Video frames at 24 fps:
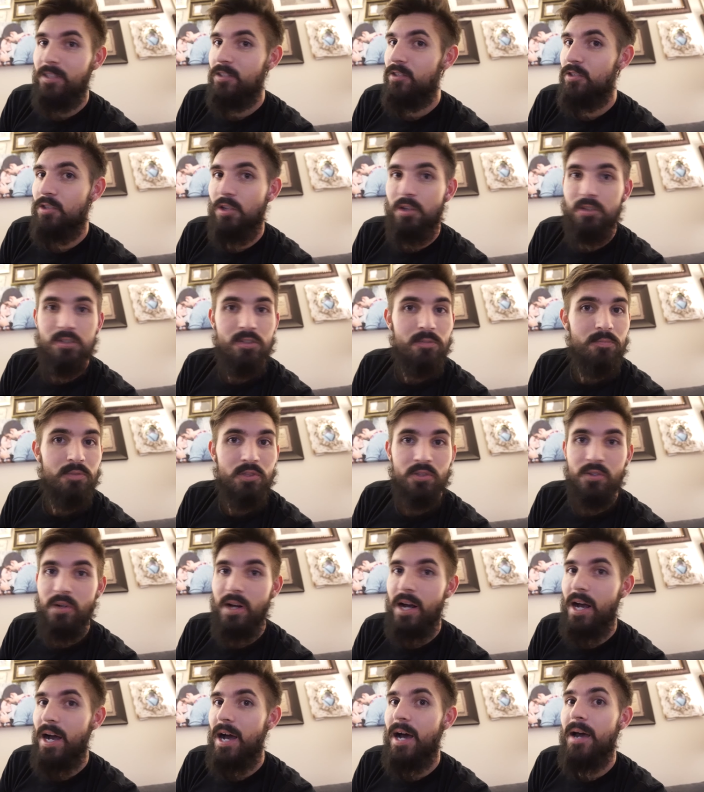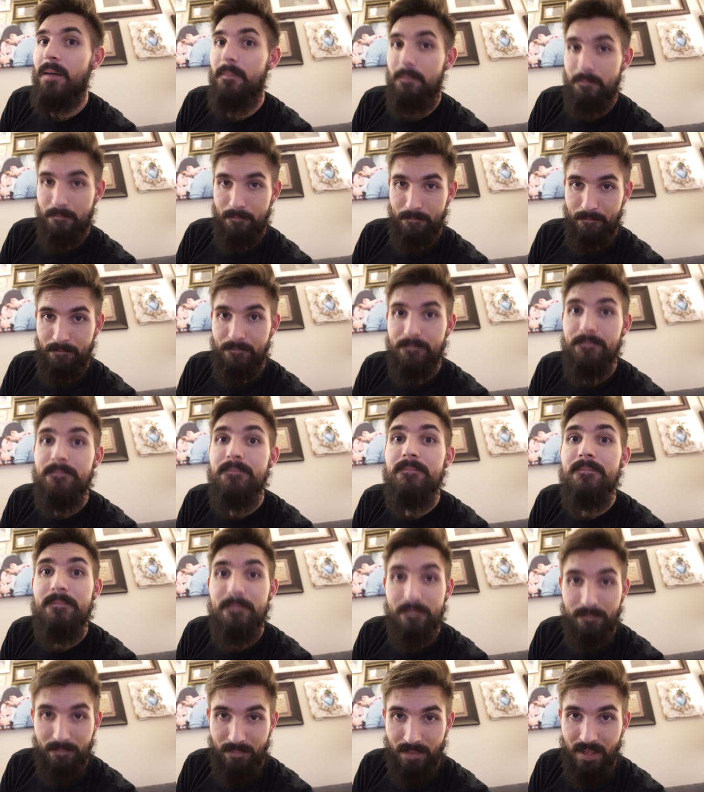So subscribe
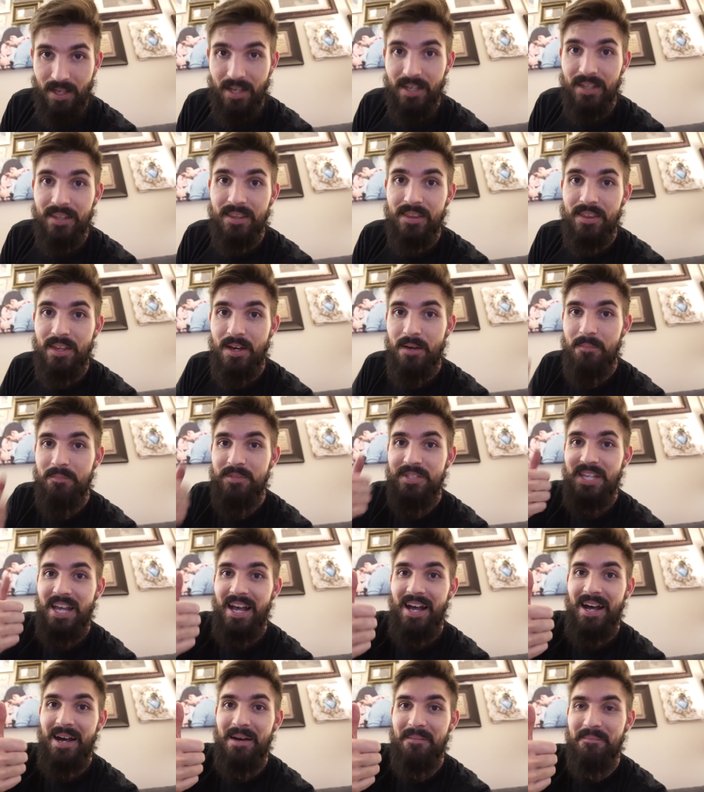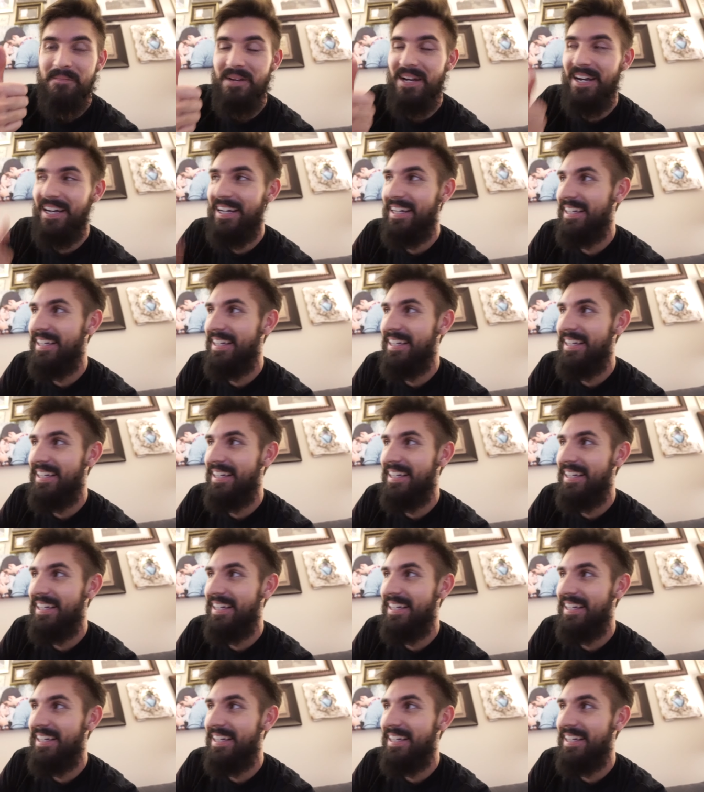and thumbs up.